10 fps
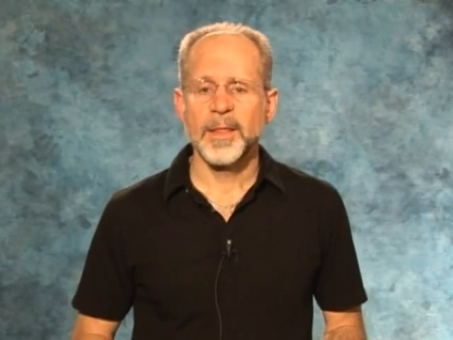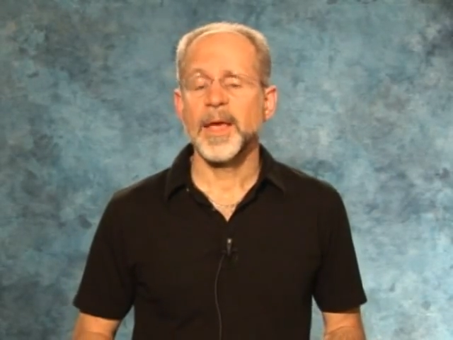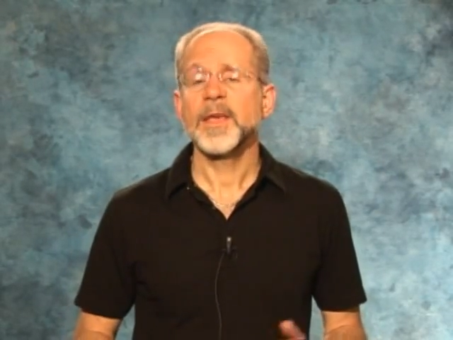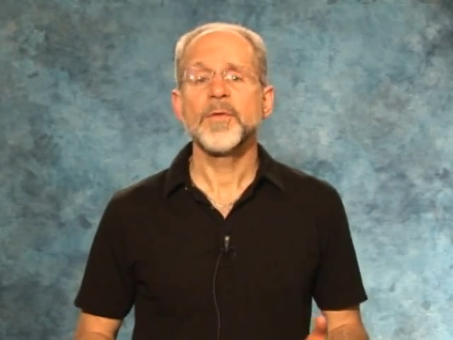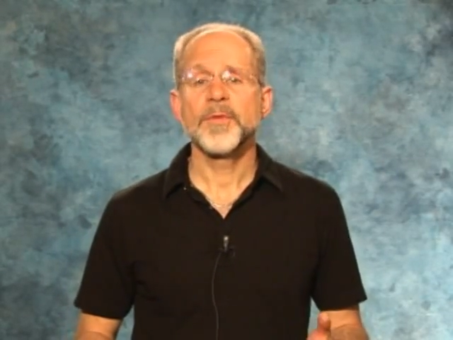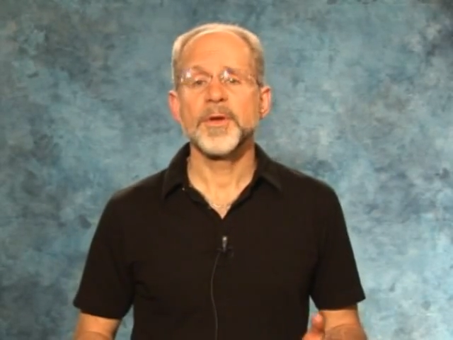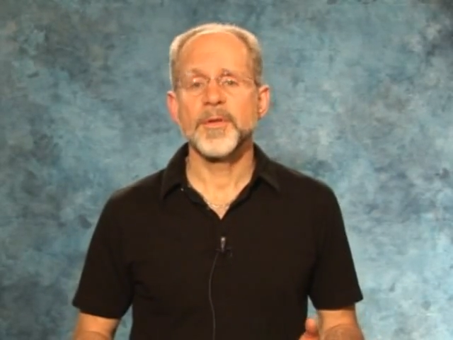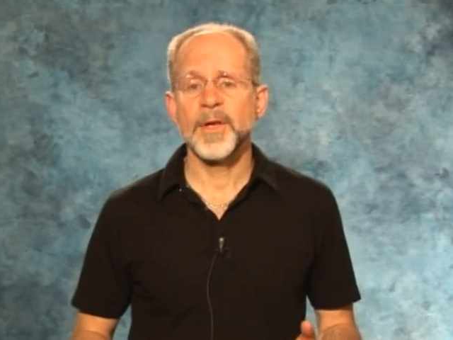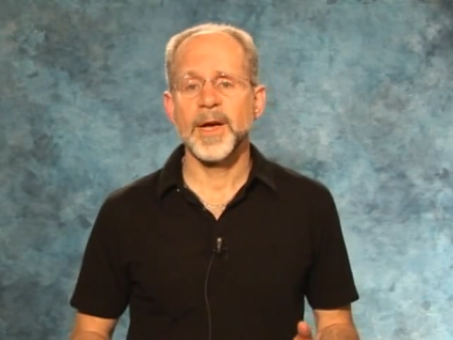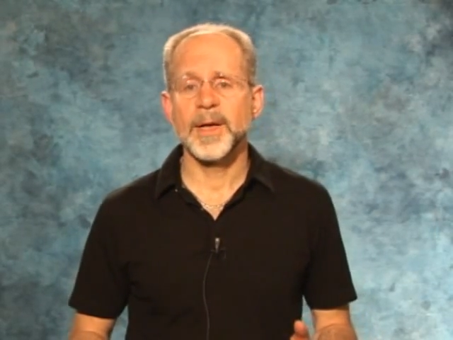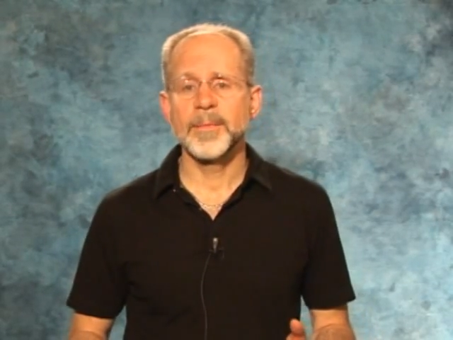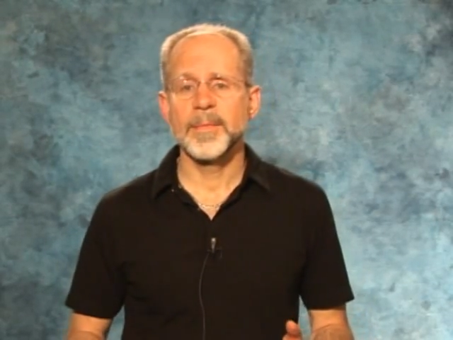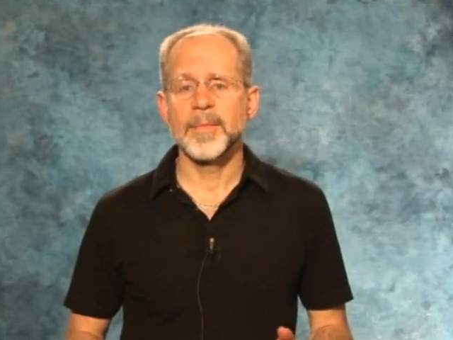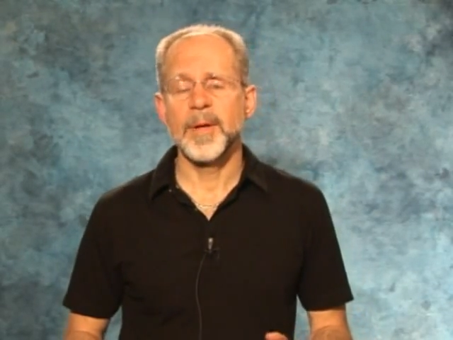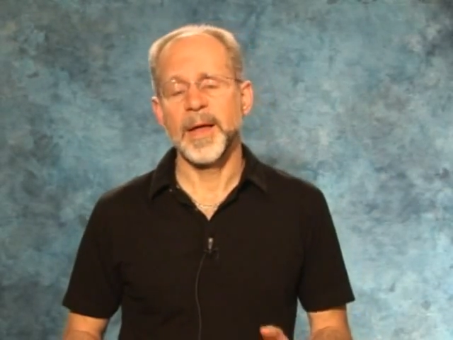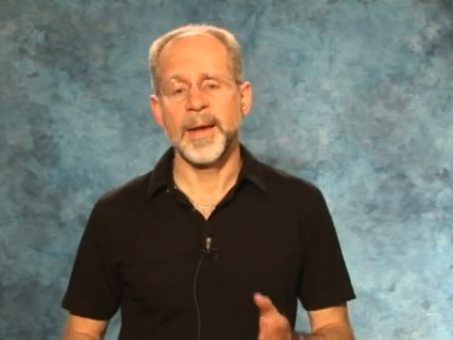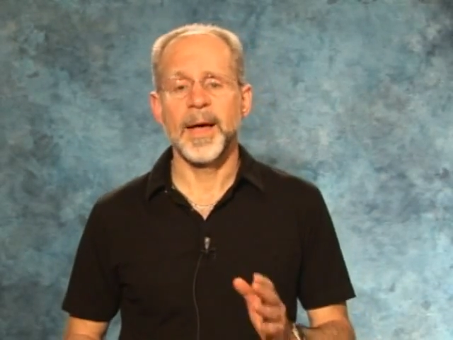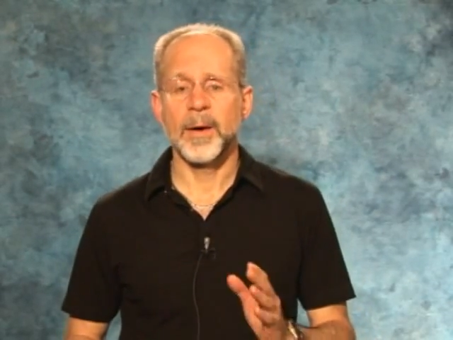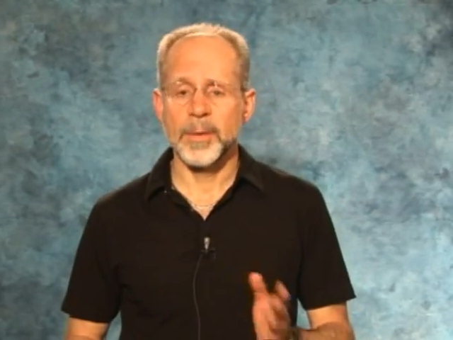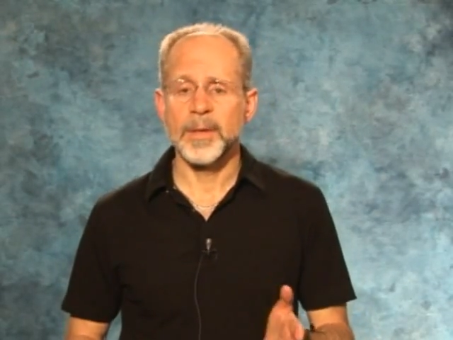Thank you for your time, and
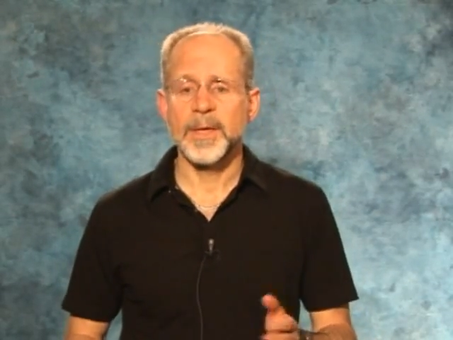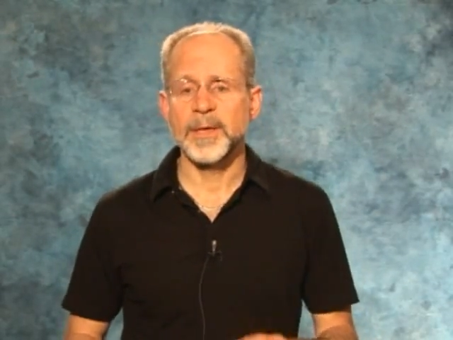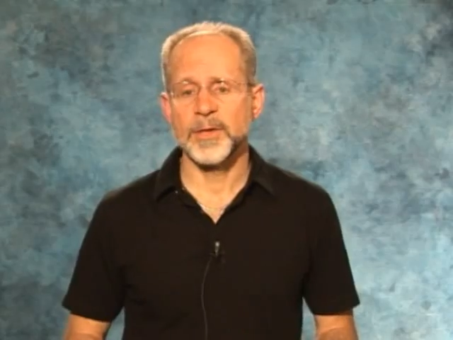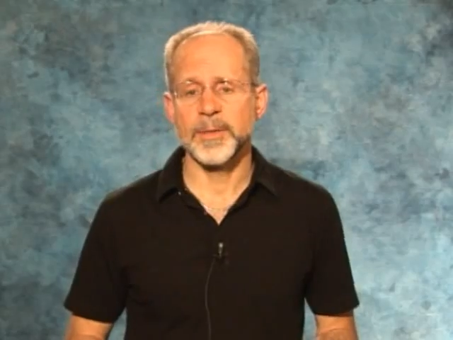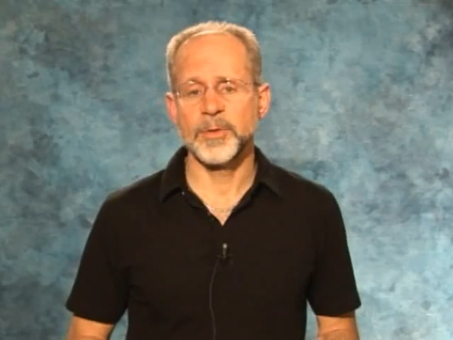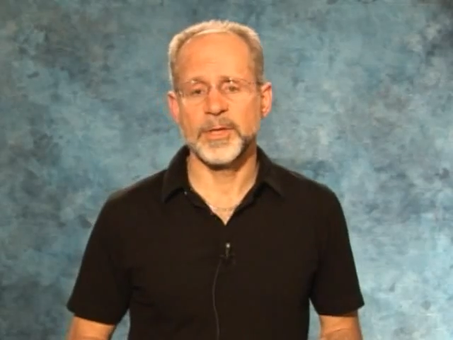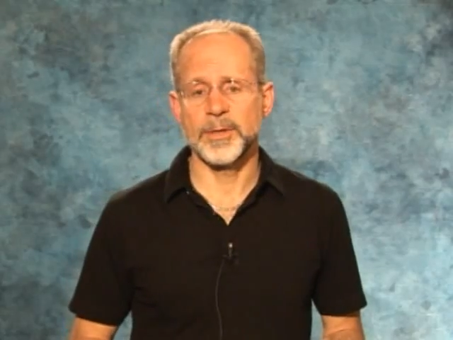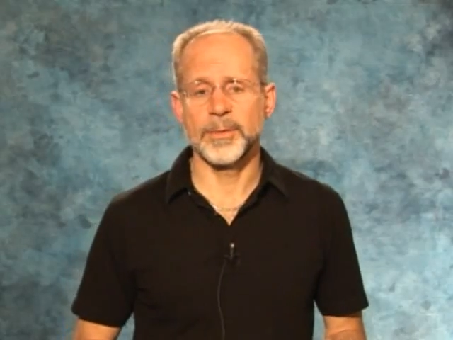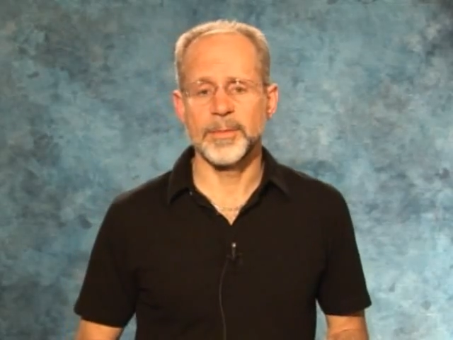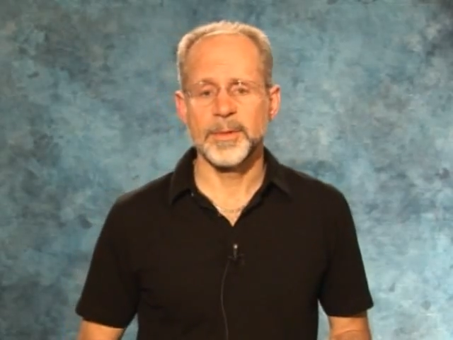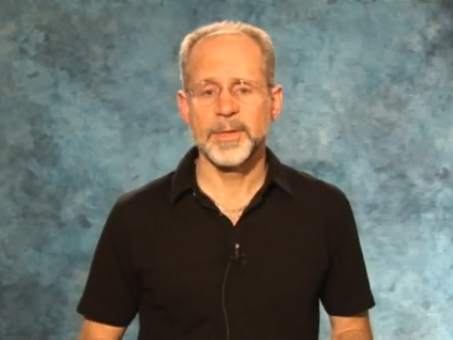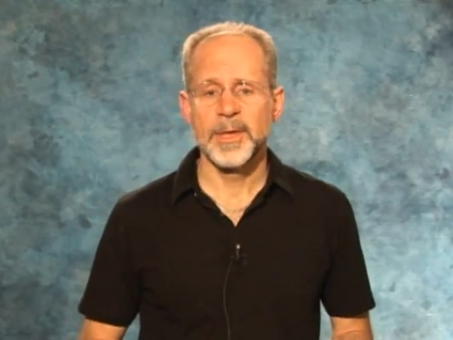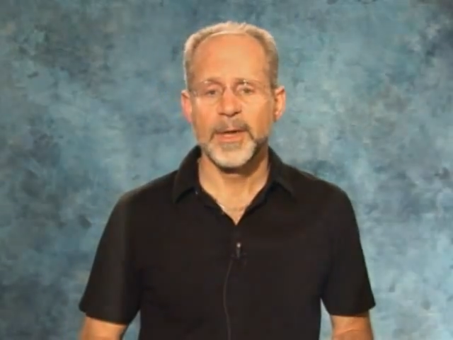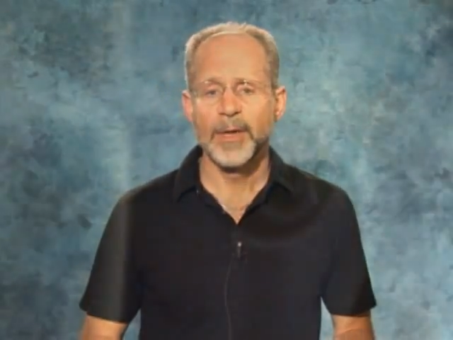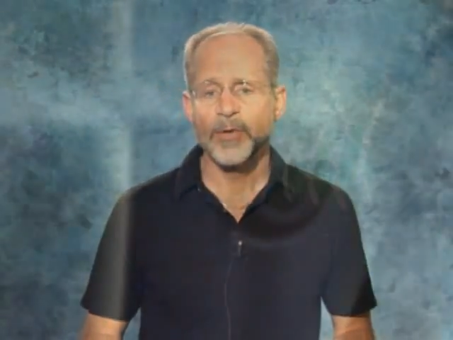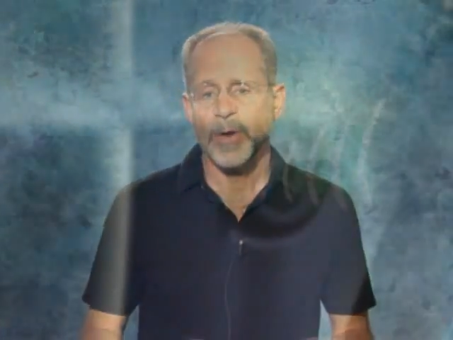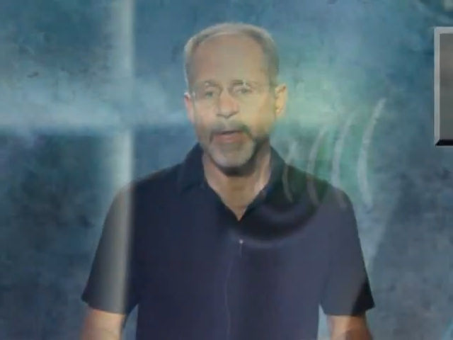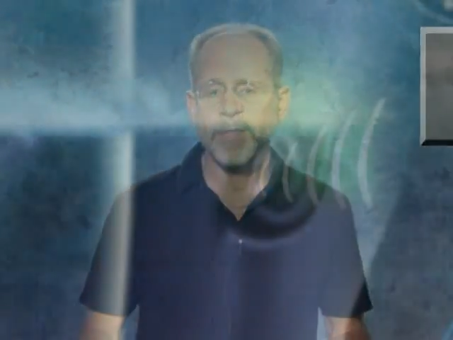now it's up to you. Try